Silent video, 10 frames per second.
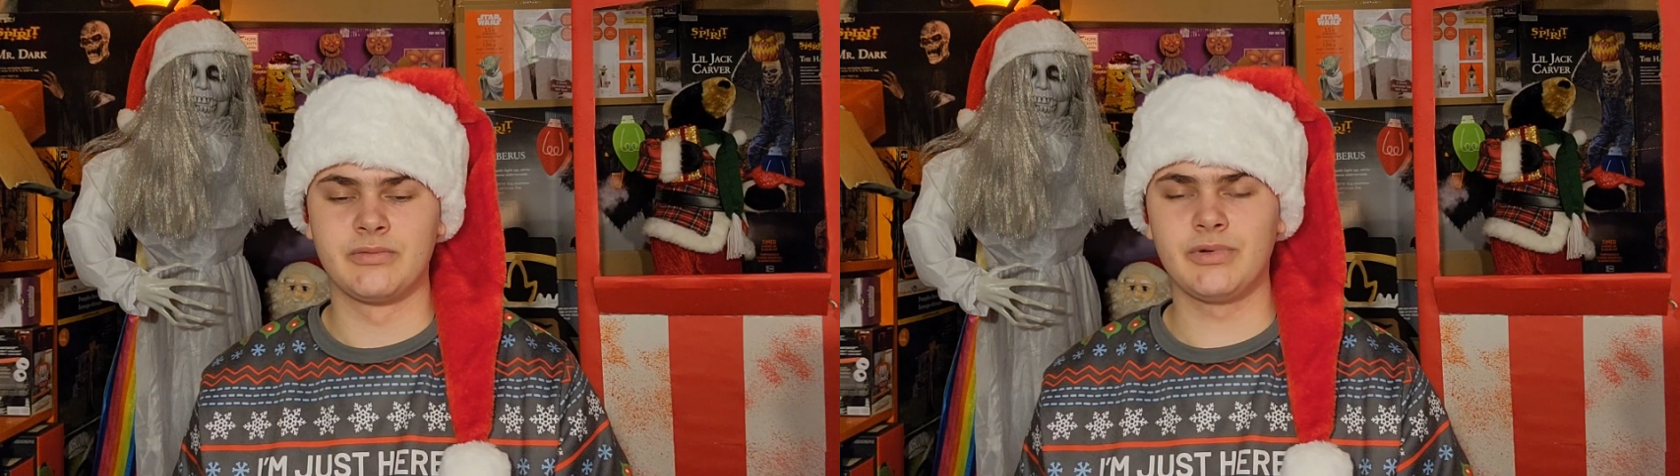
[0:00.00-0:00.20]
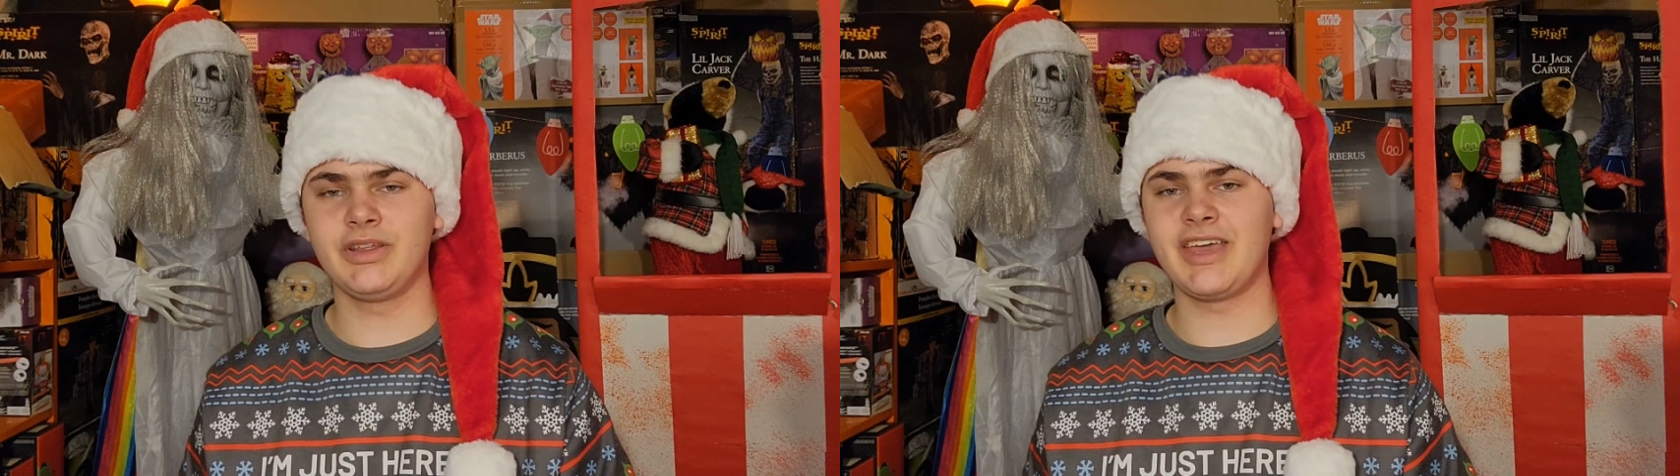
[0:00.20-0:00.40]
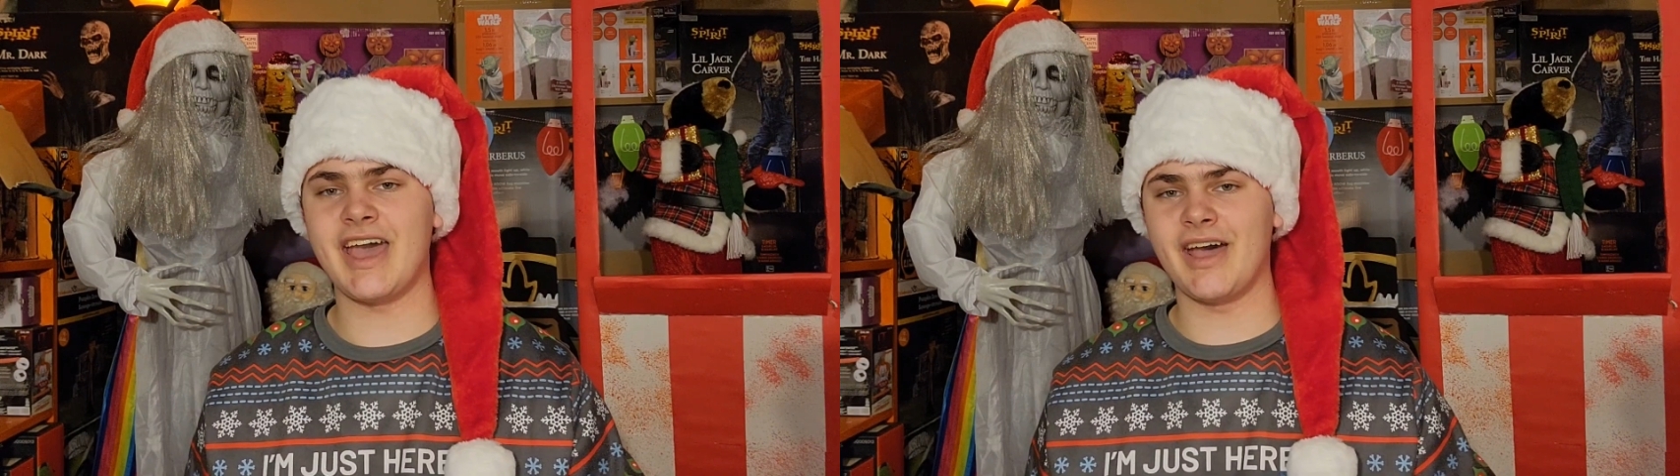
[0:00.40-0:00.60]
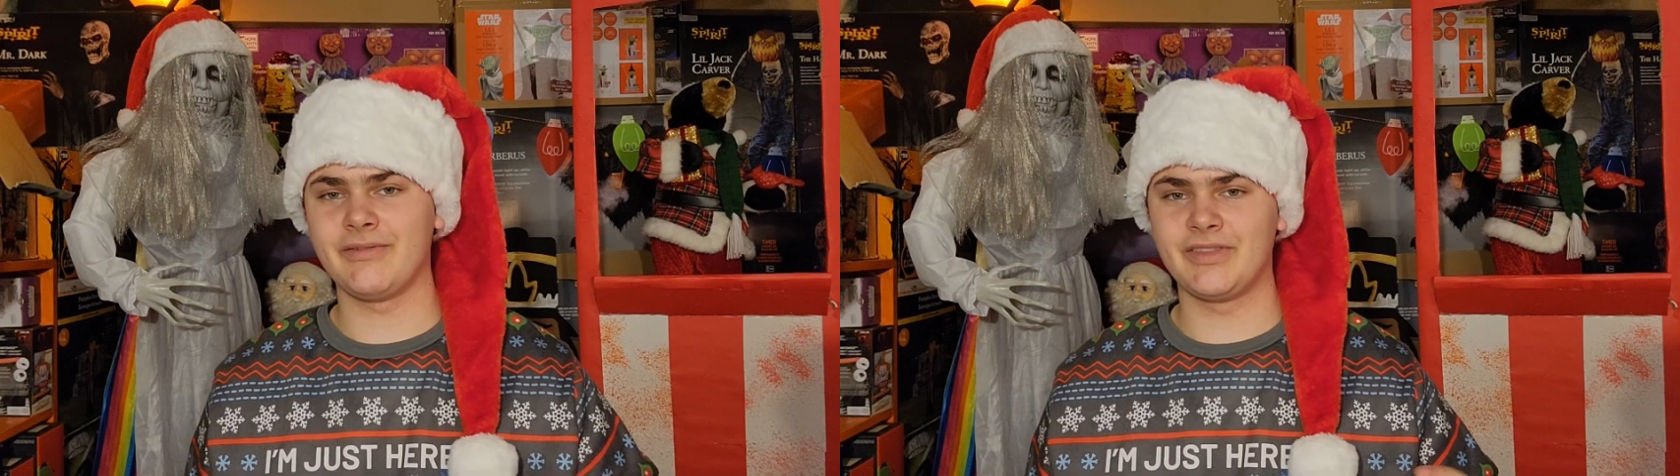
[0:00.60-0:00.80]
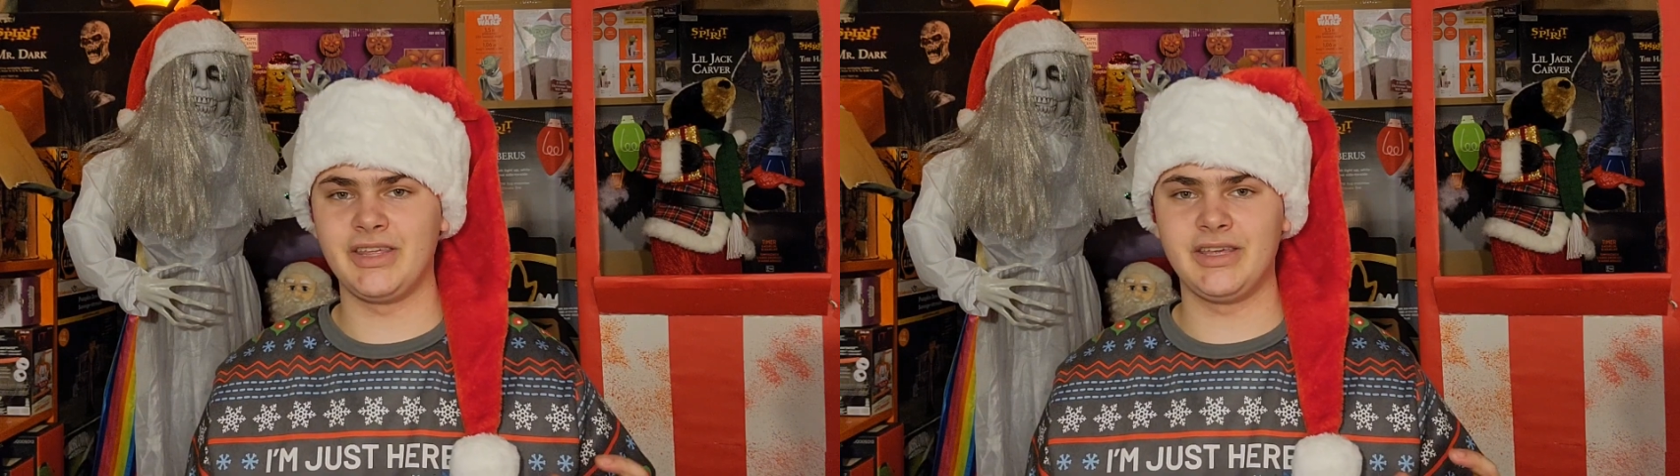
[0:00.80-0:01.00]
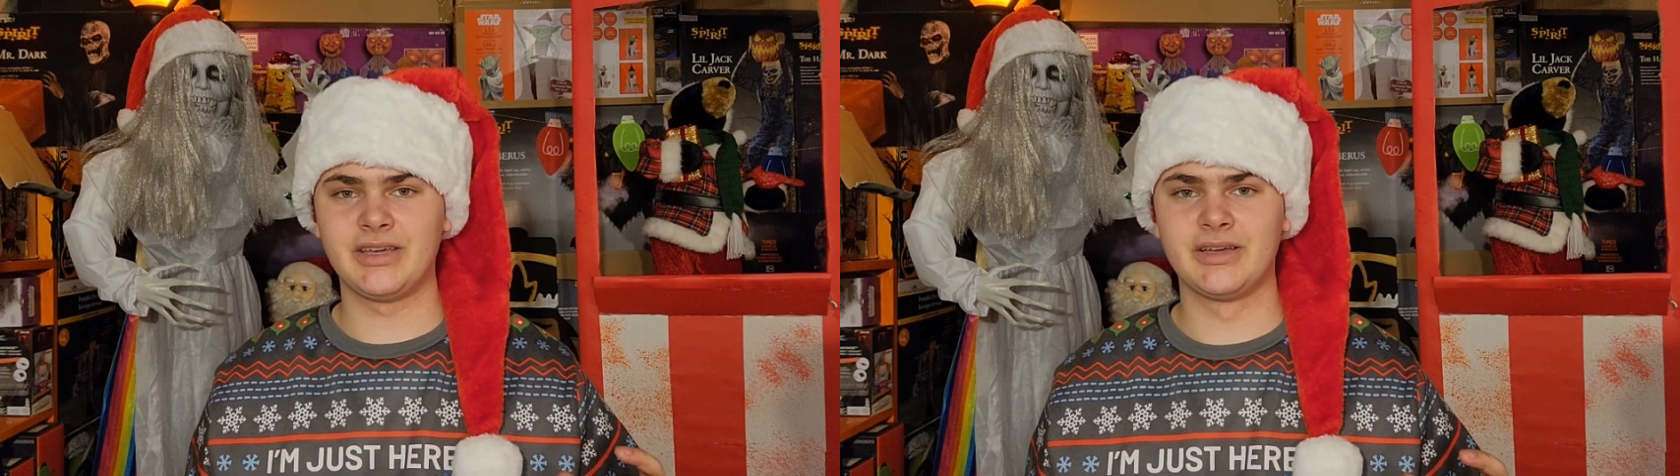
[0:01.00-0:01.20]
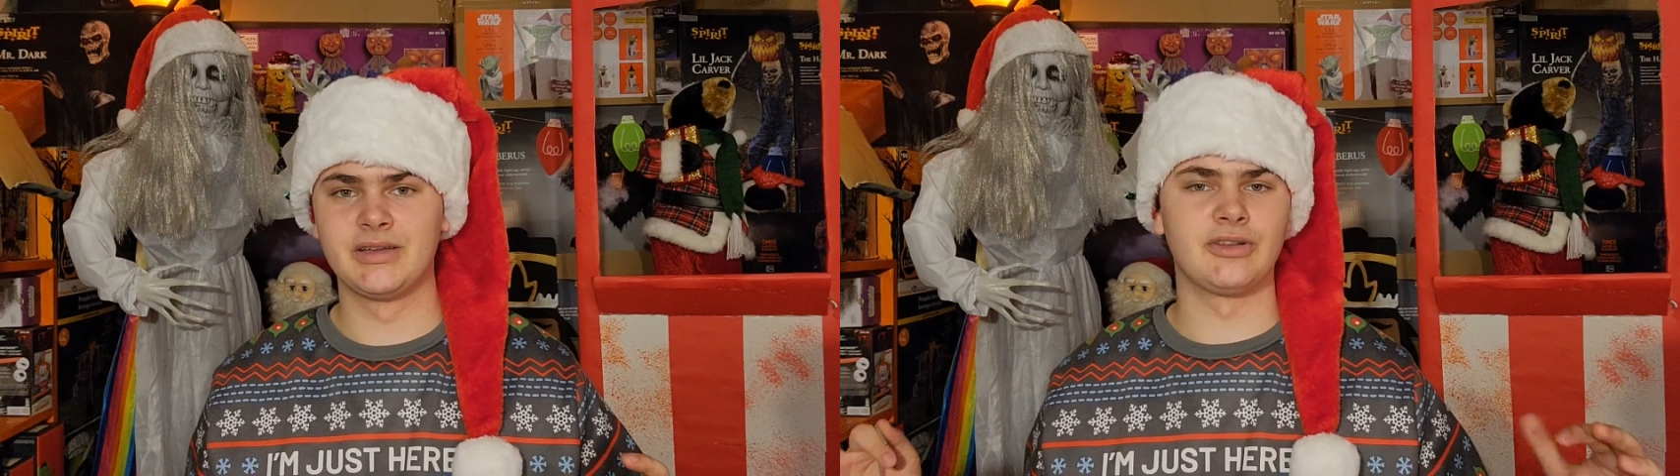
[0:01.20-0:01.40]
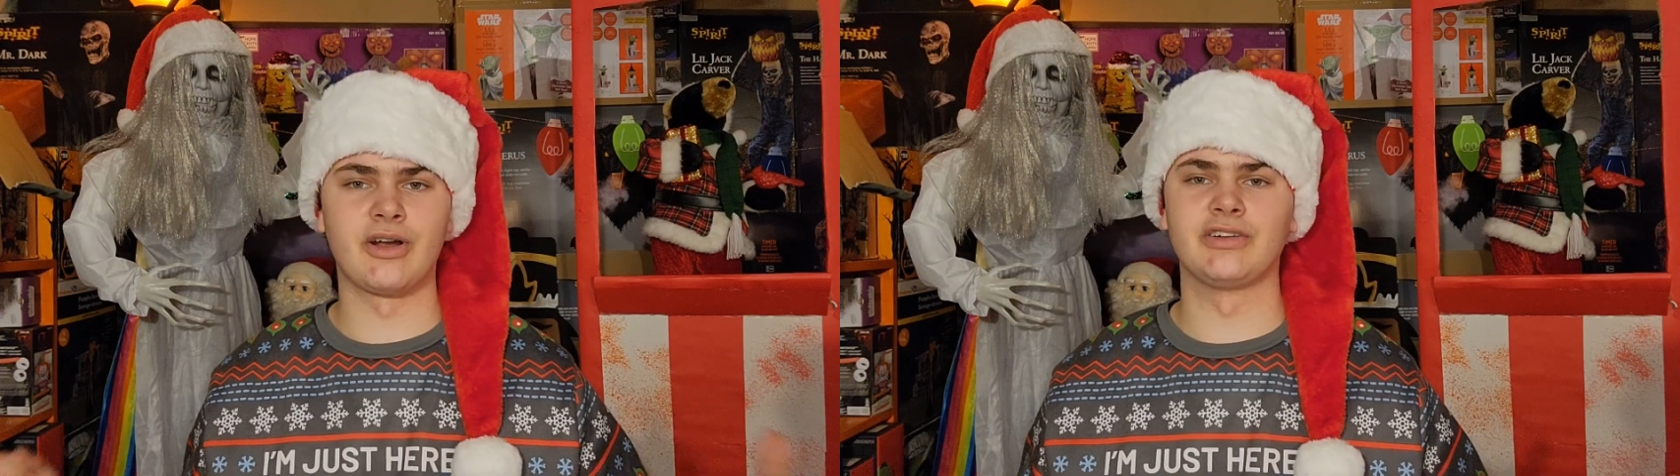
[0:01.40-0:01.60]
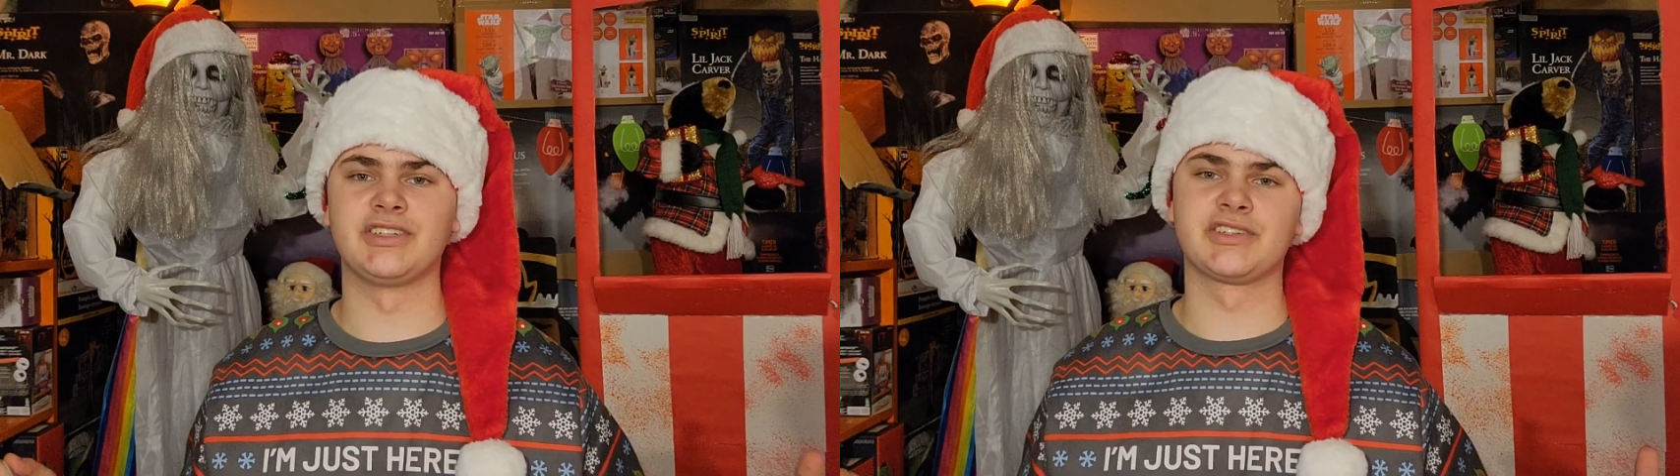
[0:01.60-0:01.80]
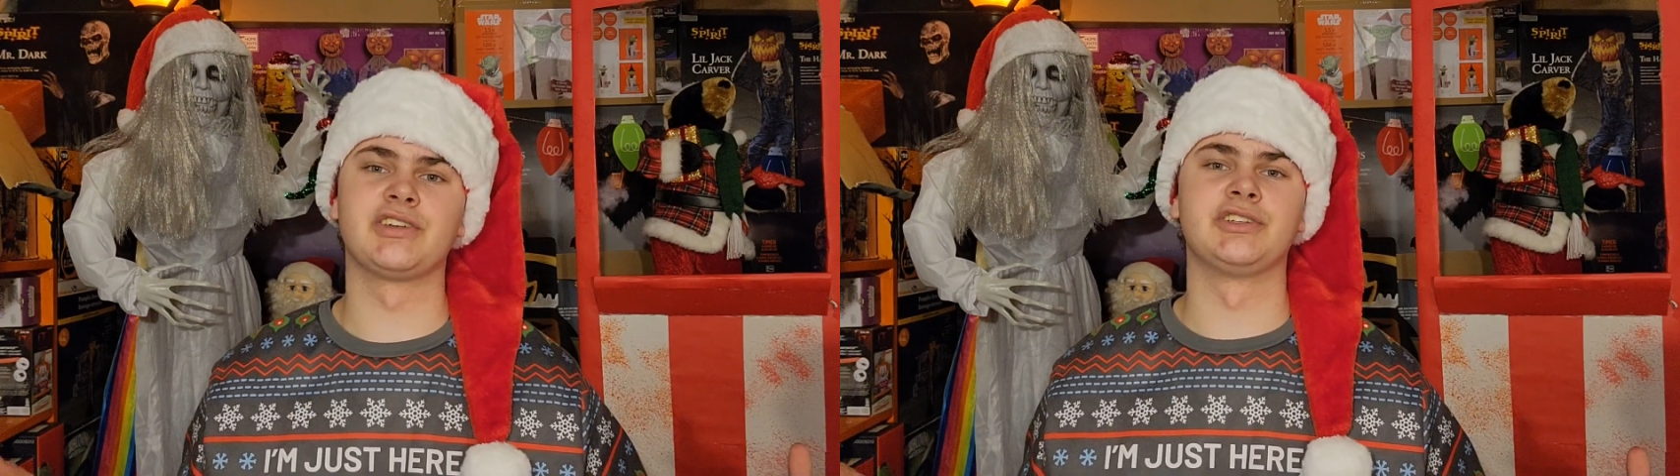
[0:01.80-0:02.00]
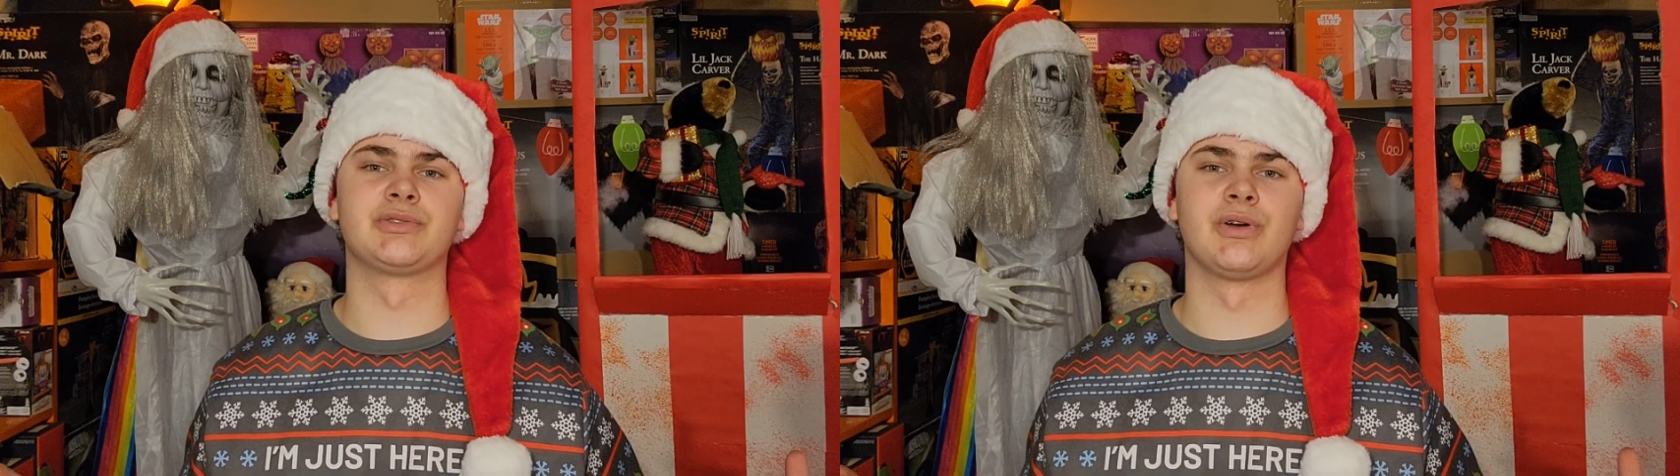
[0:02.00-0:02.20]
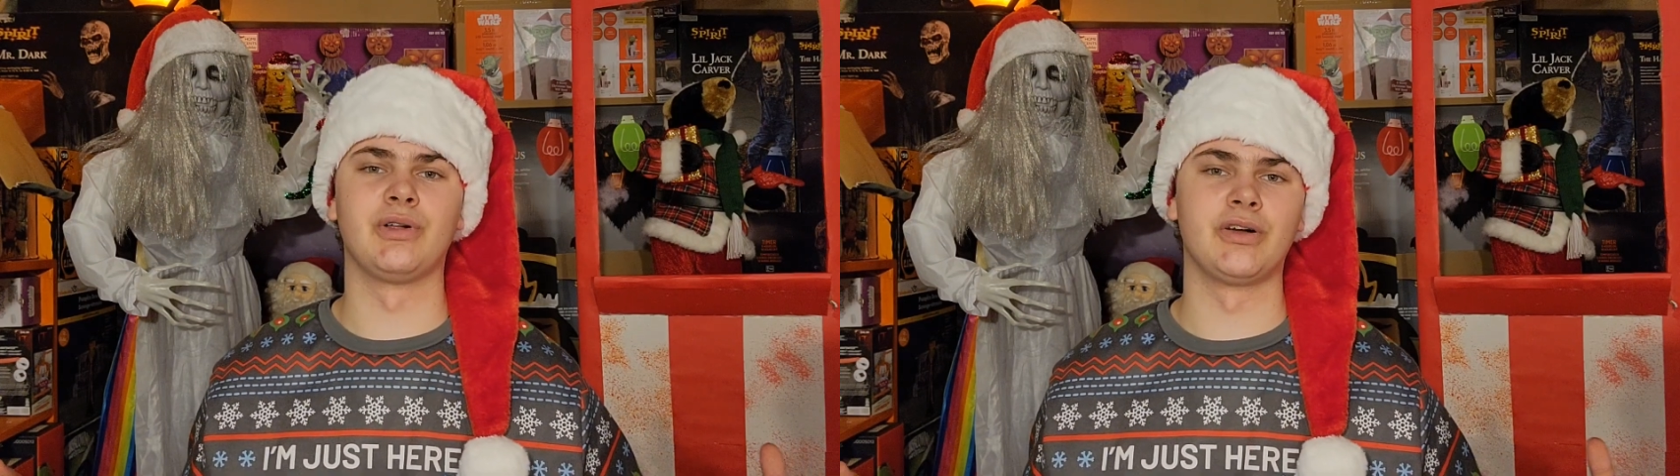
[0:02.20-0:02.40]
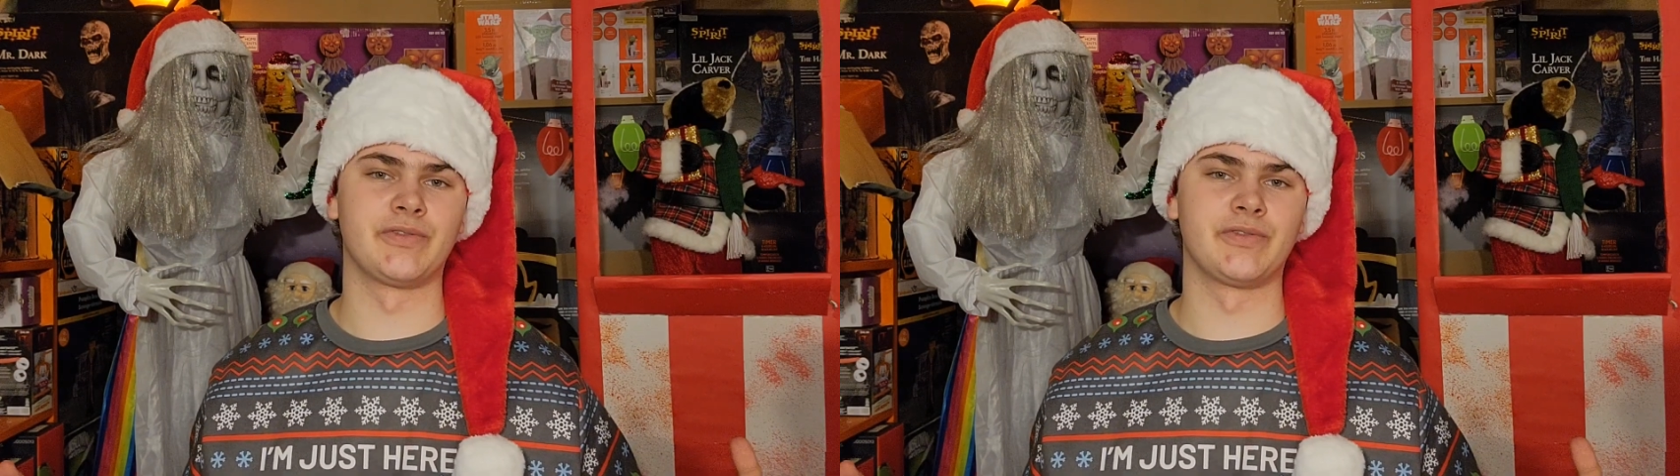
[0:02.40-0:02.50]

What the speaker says: really have the largest control